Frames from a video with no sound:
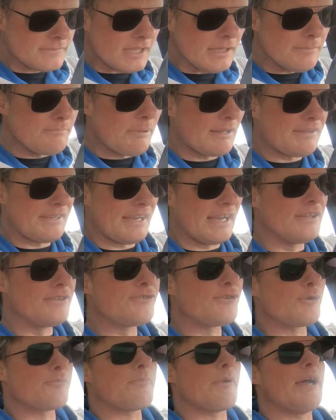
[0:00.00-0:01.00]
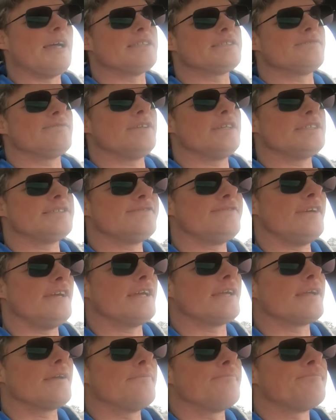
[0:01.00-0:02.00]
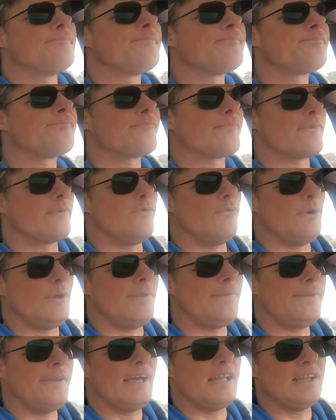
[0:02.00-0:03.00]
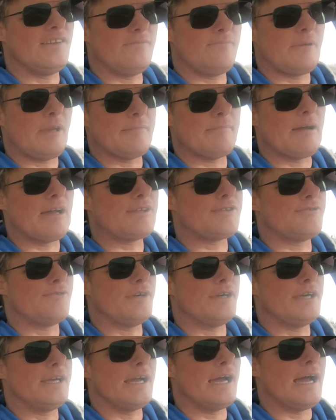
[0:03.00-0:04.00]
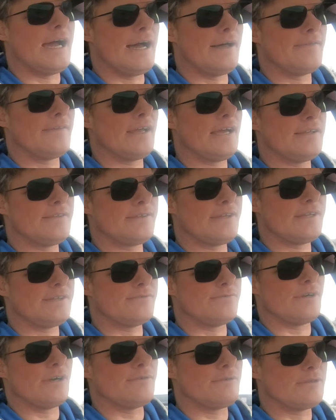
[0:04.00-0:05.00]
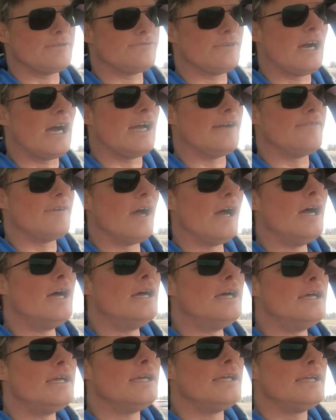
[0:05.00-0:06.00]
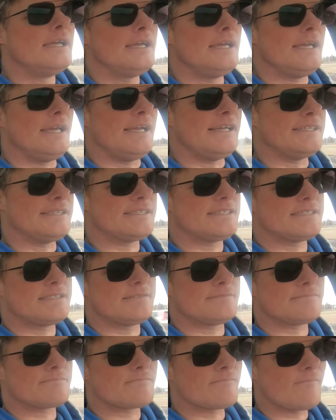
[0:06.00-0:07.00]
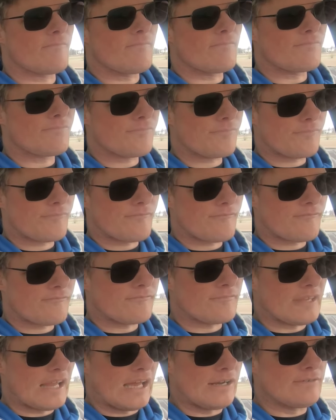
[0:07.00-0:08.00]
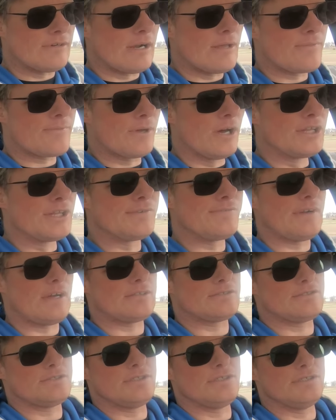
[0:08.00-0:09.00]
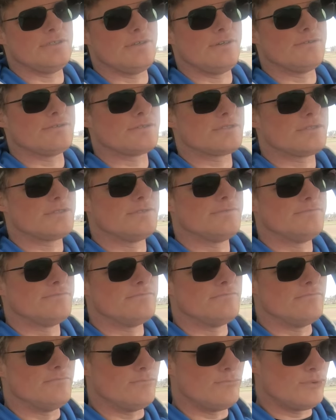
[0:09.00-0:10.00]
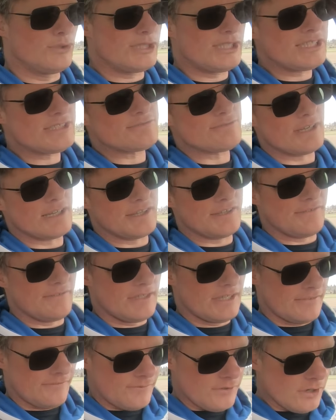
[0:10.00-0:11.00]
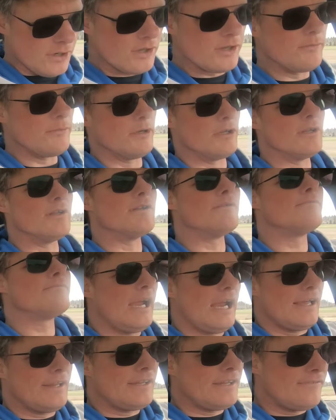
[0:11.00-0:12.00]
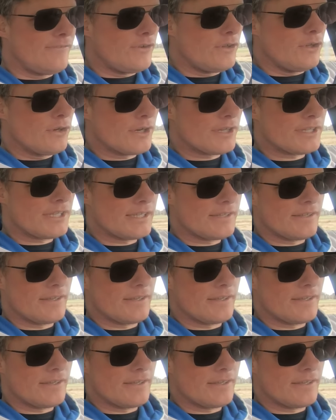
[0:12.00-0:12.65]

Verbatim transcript: but the entry price of this thing, with the LFP battery and and, and rear-wheel drive, is around thirty thousand euros, which is relatively affordable. And if you look at it